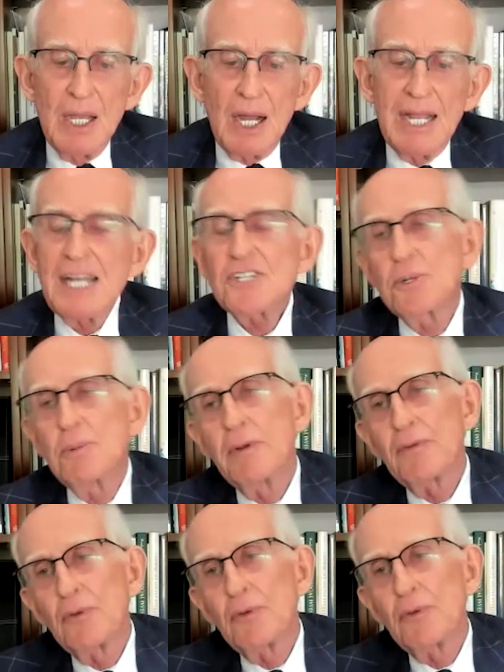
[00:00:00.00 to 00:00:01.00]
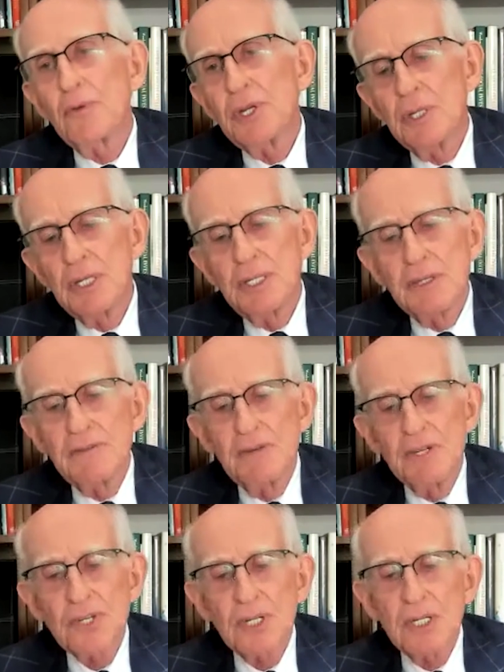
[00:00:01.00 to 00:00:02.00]
I asked him if we could
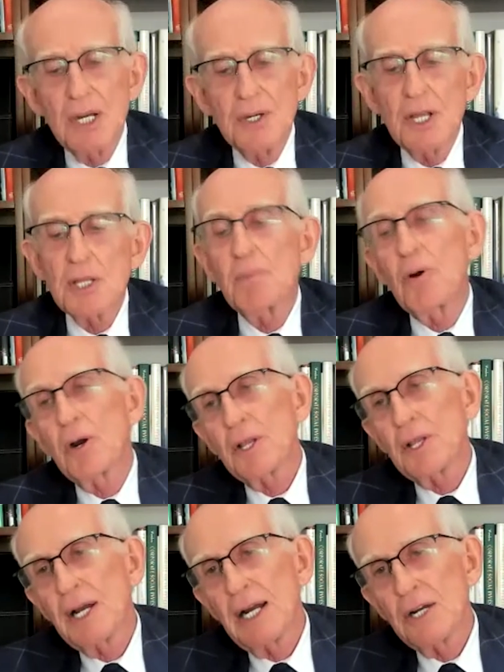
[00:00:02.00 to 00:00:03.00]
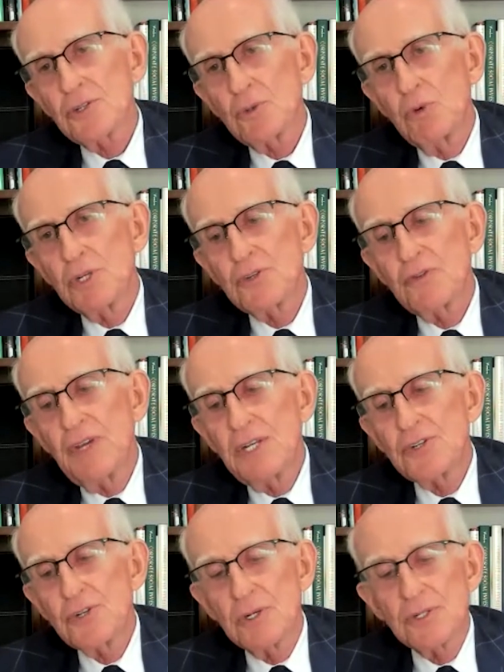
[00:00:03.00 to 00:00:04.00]
visit another part of the house, which
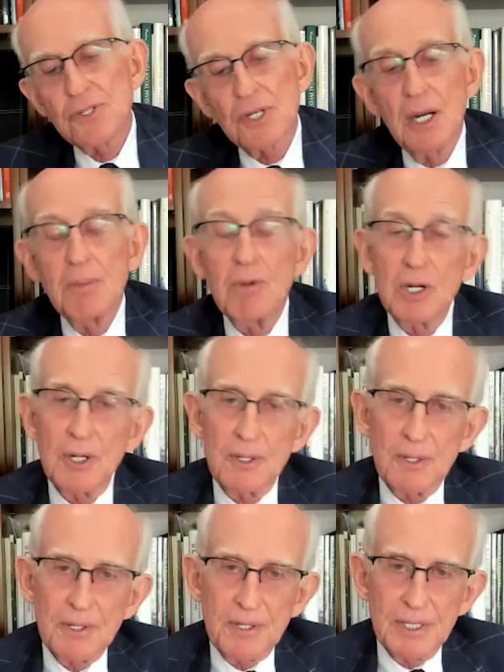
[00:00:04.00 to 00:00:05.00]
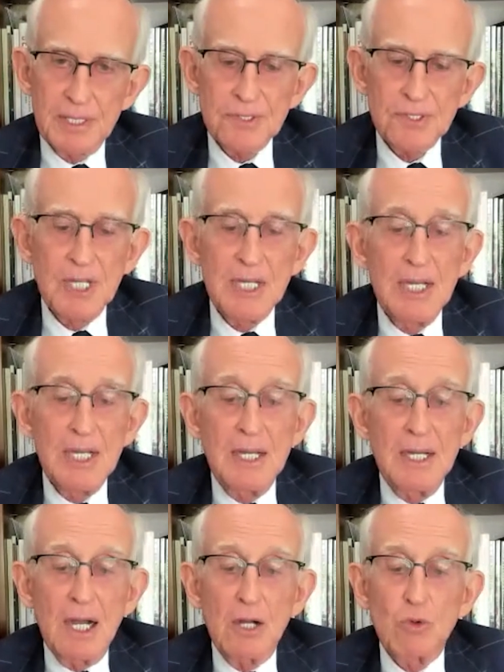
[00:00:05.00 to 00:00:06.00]
features, among other things,
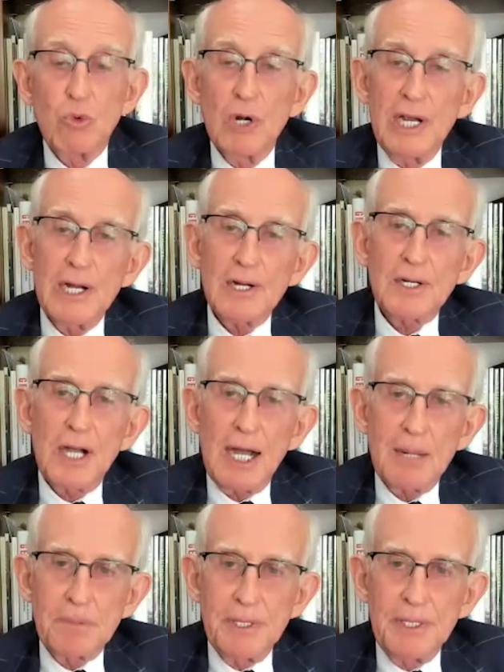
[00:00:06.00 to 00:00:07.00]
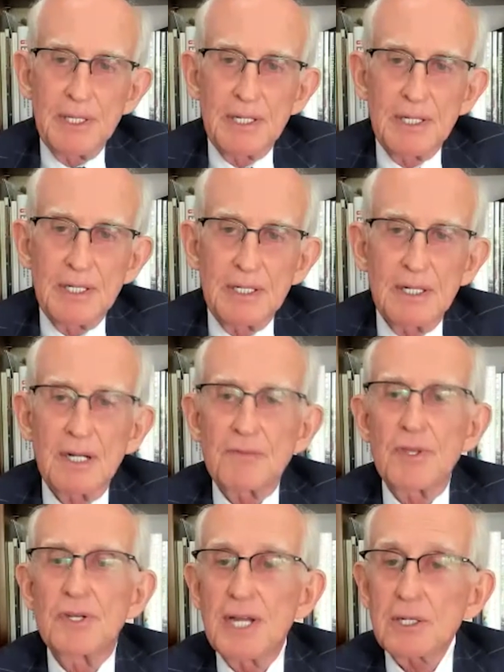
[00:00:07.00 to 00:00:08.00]
a rare copy of
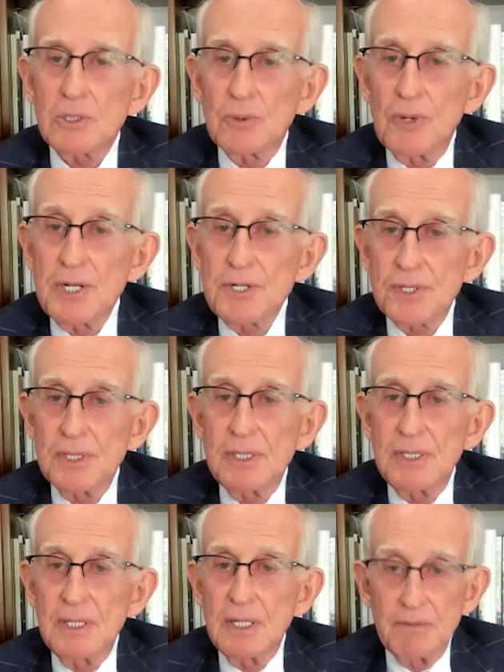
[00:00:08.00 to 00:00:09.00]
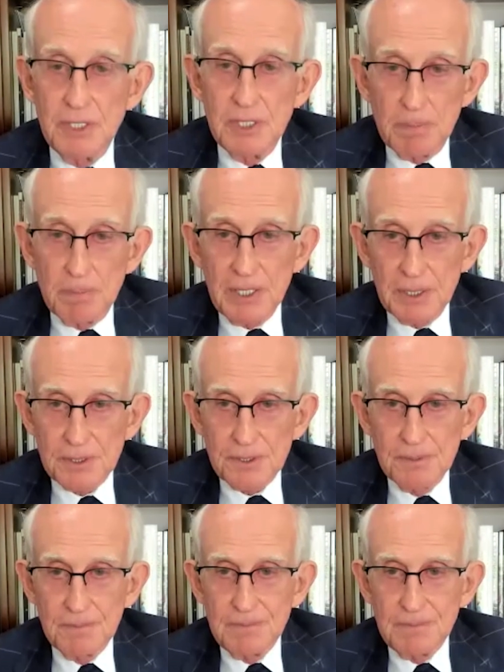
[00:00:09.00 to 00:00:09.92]
the Declaration of Independence.